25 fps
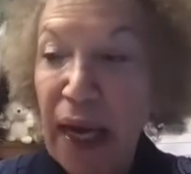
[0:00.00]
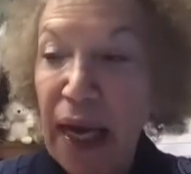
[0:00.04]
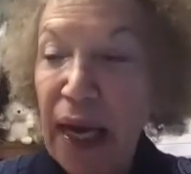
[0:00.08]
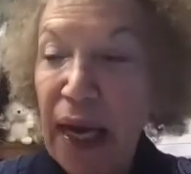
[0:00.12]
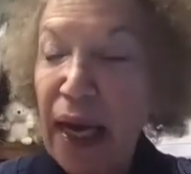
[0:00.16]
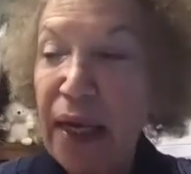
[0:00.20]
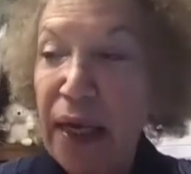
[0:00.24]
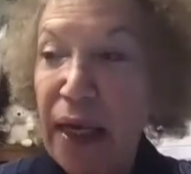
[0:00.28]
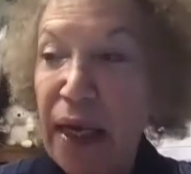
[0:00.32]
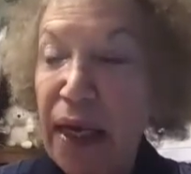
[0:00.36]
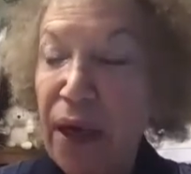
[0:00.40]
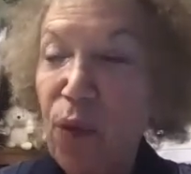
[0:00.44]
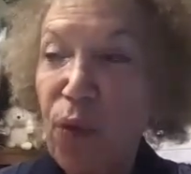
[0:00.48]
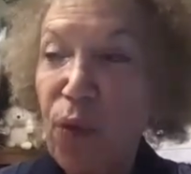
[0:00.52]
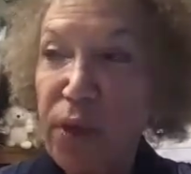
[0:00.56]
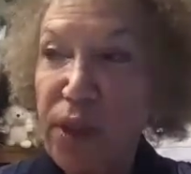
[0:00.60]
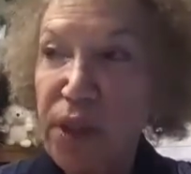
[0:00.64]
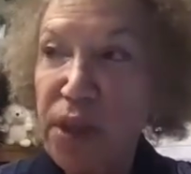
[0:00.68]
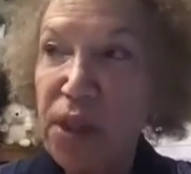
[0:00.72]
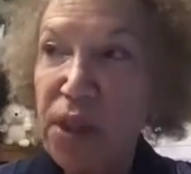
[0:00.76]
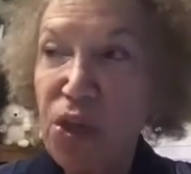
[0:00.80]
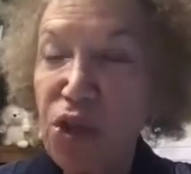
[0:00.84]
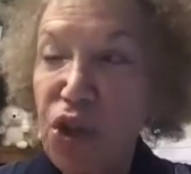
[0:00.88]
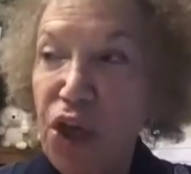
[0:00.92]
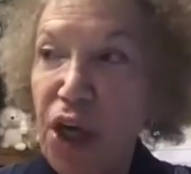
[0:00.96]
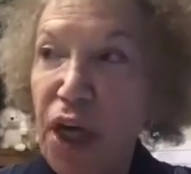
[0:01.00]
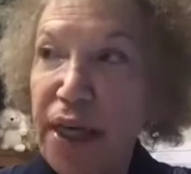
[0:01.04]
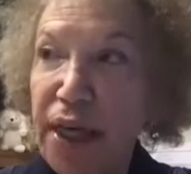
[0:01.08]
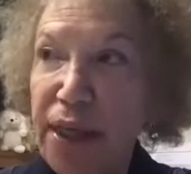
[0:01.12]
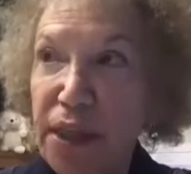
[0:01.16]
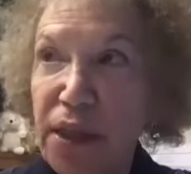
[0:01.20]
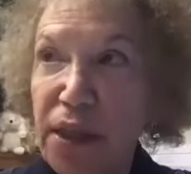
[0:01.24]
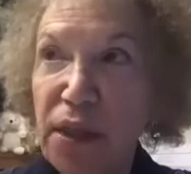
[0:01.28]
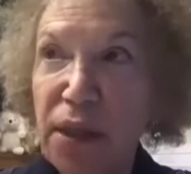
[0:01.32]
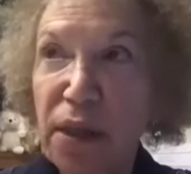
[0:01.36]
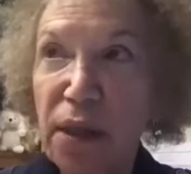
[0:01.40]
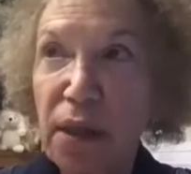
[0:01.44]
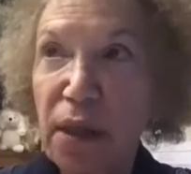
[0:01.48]
And I was
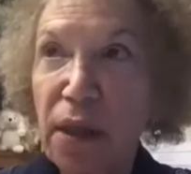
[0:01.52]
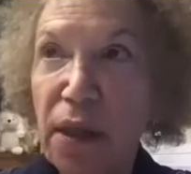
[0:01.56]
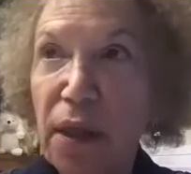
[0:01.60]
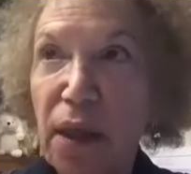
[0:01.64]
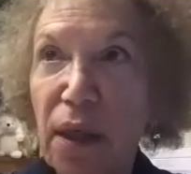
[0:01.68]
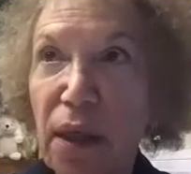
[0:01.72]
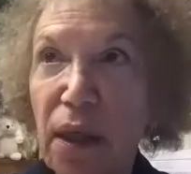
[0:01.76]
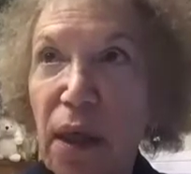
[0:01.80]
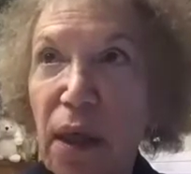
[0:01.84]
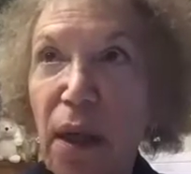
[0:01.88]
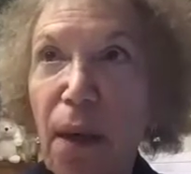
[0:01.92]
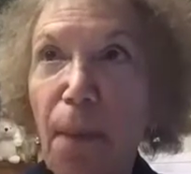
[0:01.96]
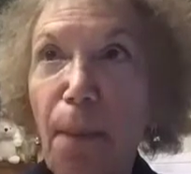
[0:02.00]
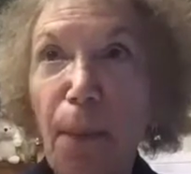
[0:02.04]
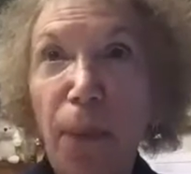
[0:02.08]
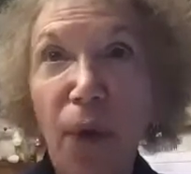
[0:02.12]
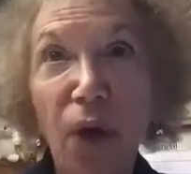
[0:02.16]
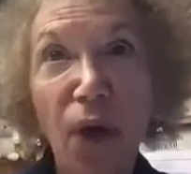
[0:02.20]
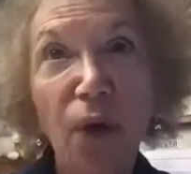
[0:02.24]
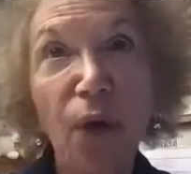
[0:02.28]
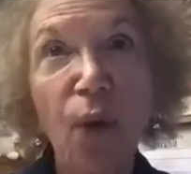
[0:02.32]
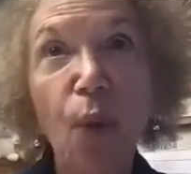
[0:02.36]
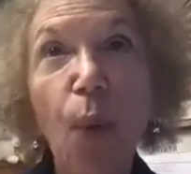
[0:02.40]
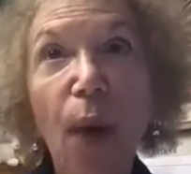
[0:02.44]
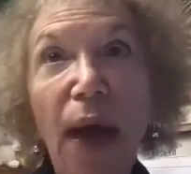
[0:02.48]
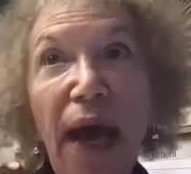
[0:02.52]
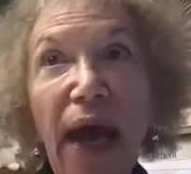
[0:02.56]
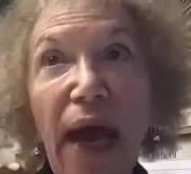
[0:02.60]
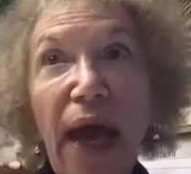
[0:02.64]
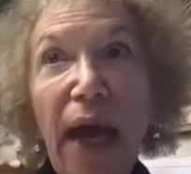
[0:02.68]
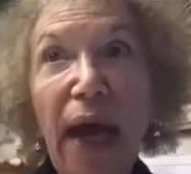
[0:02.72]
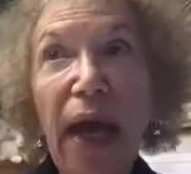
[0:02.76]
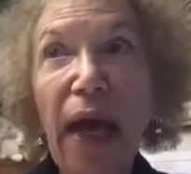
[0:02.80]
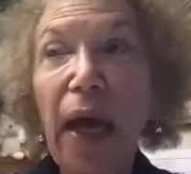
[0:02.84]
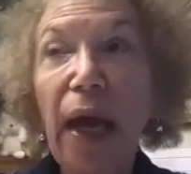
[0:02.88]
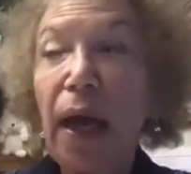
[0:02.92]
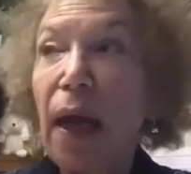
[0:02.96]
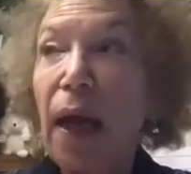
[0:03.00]
just blown
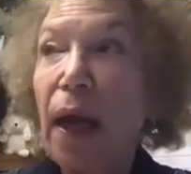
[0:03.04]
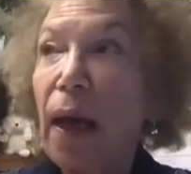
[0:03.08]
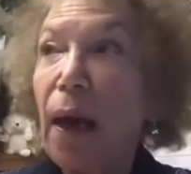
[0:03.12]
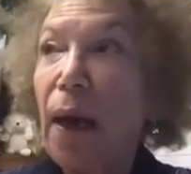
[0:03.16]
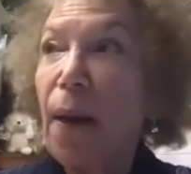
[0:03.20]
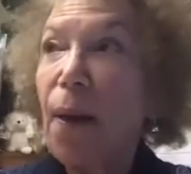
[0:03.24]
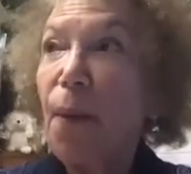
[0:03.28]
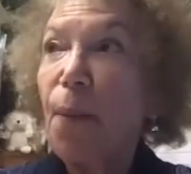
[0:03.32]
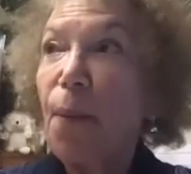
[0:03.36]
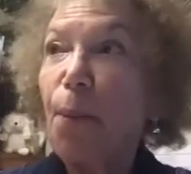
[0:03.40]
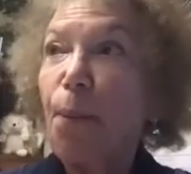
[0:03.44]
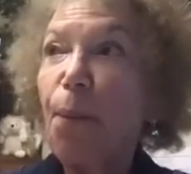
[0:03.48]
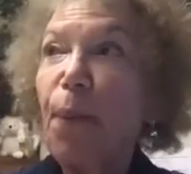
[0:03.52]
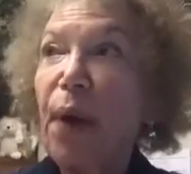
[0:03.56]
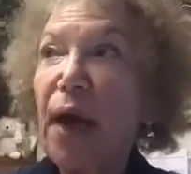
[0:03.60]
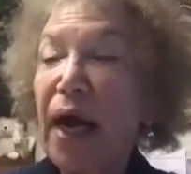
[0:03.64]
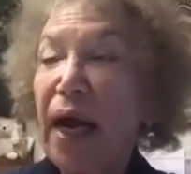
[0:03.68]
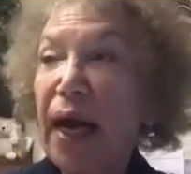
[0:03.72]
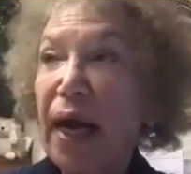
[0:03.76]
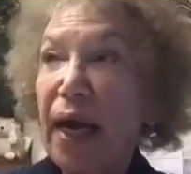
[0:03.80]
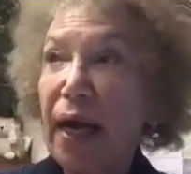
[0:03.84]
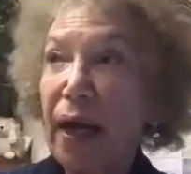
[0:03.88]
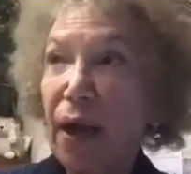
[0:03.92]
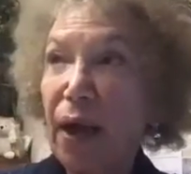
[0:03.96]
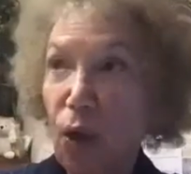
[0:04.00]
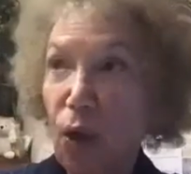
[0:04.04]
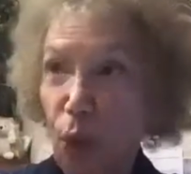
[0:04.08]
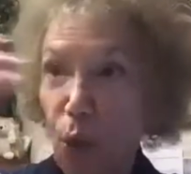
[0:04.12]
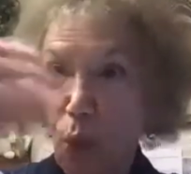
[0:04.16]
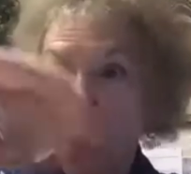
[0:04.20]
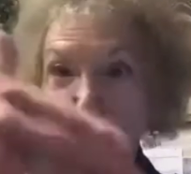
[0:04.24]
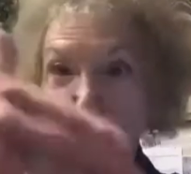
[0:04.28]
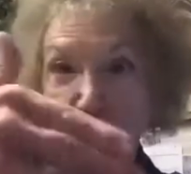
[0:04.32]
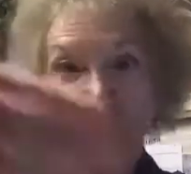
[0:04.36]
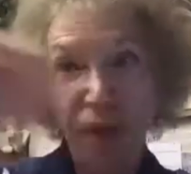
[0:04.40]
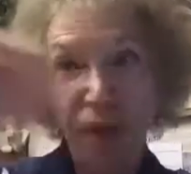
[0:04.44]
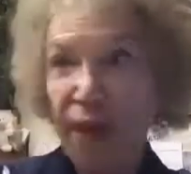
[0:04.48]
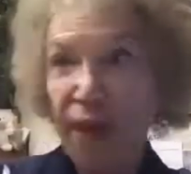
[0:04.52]
away by
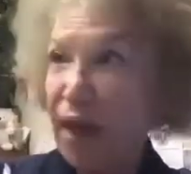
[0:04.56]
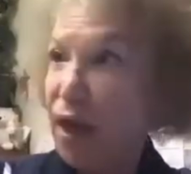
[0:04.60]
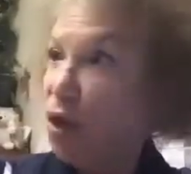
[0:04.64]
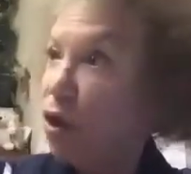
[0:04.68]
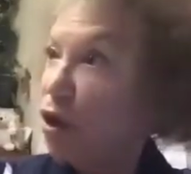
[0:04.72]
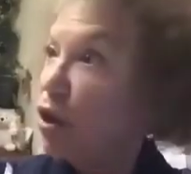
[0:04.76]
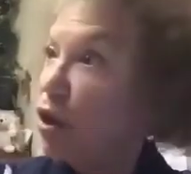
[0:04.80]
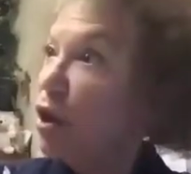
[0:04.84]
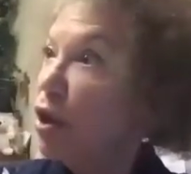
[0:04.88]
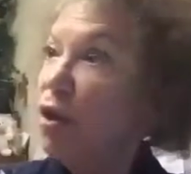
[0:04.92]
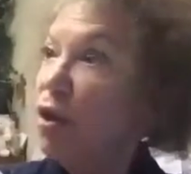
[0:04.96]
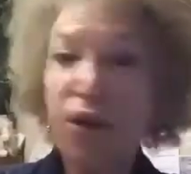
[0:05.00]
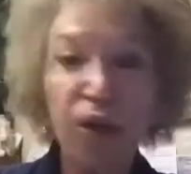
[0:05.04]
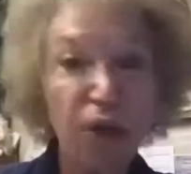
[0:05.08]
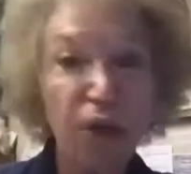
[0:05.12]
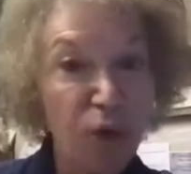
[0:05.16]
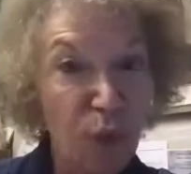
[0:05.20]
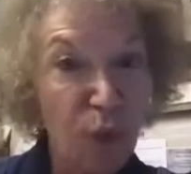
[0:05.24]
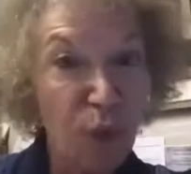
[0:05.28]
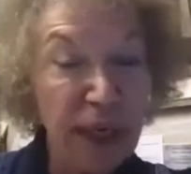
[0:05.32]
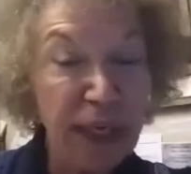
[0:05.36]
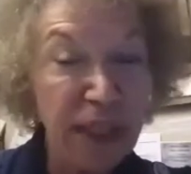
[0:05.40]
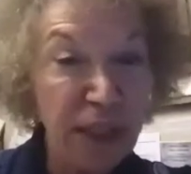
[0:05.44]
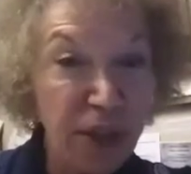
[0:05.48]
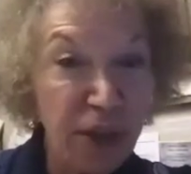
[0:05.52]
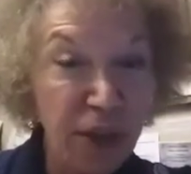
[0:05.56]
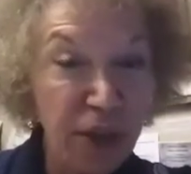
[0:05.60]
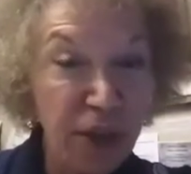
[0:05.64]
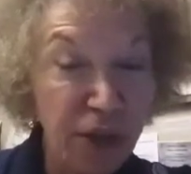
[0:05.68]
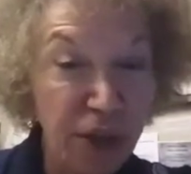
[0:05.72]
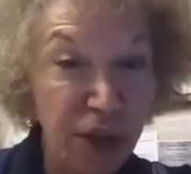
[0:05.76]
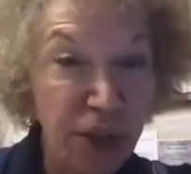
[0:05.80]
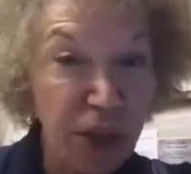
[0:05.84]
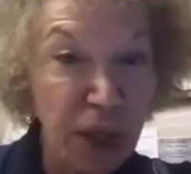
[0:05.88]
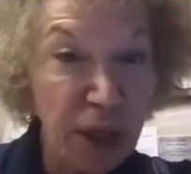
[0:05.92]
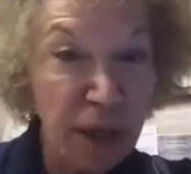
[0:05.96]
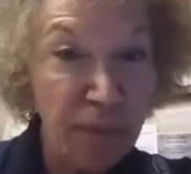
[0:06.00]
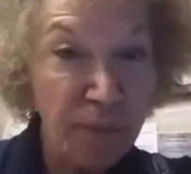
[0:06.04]
where they could do
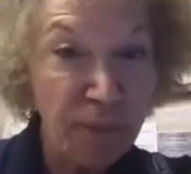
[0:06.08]
research,